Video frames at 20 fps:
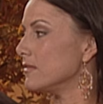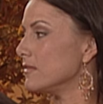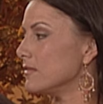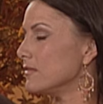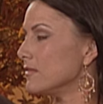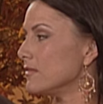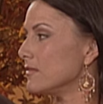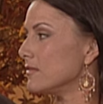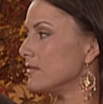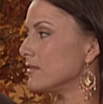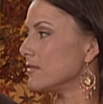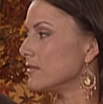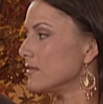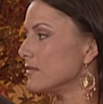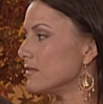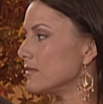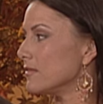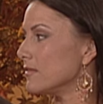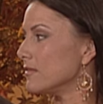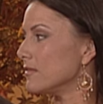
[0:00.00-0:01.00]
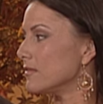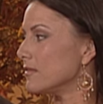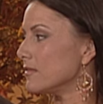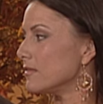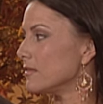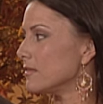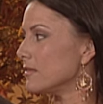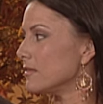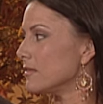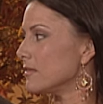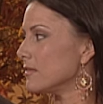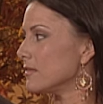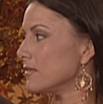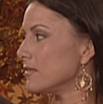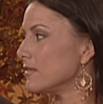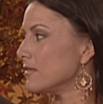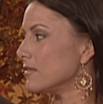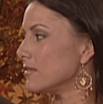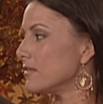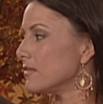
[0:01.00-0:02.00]

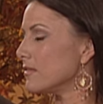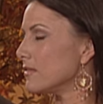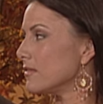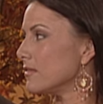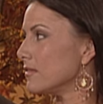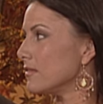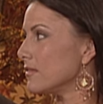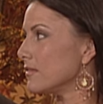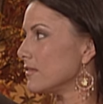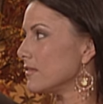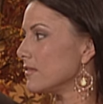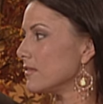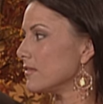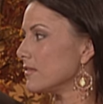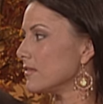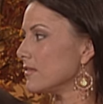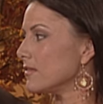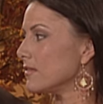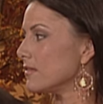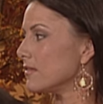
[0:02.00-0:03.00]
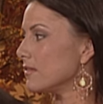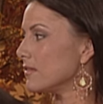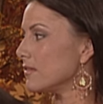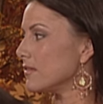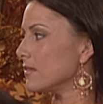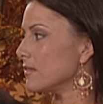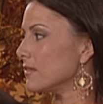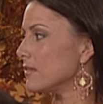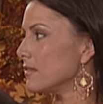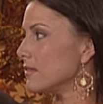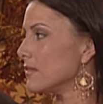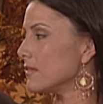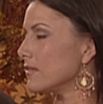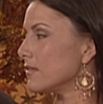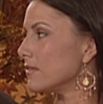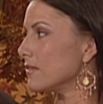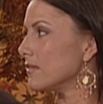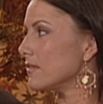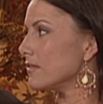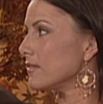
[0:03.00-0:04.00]

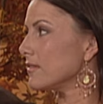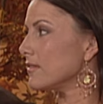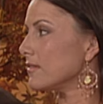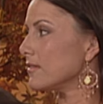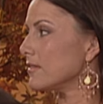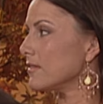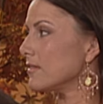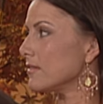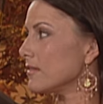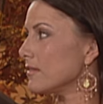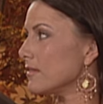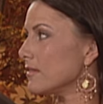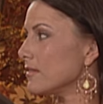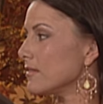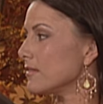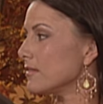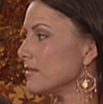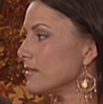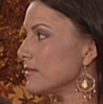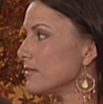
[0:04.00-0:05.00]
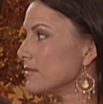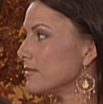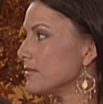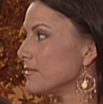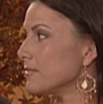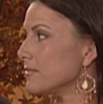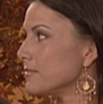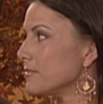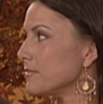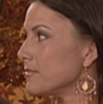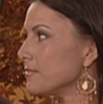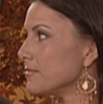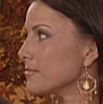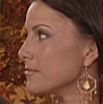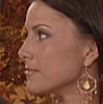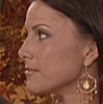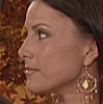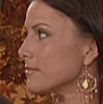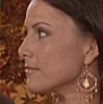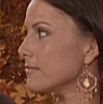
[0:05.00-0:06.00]

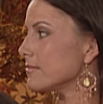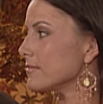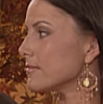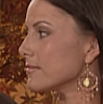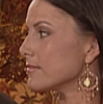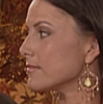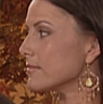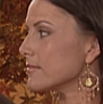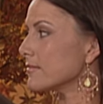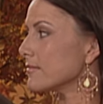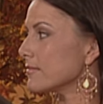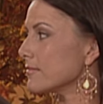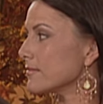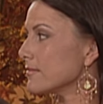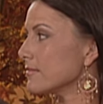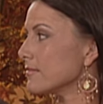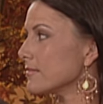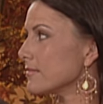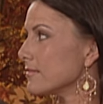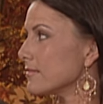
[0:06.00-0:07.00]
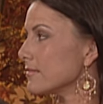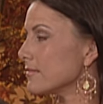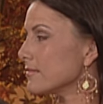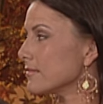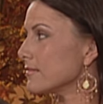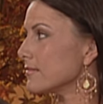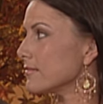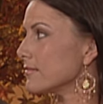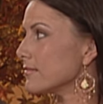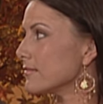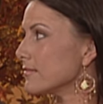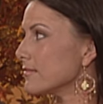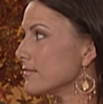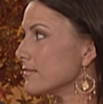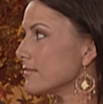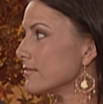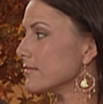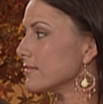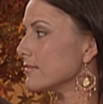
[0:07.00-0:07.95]
This person isn't speaking.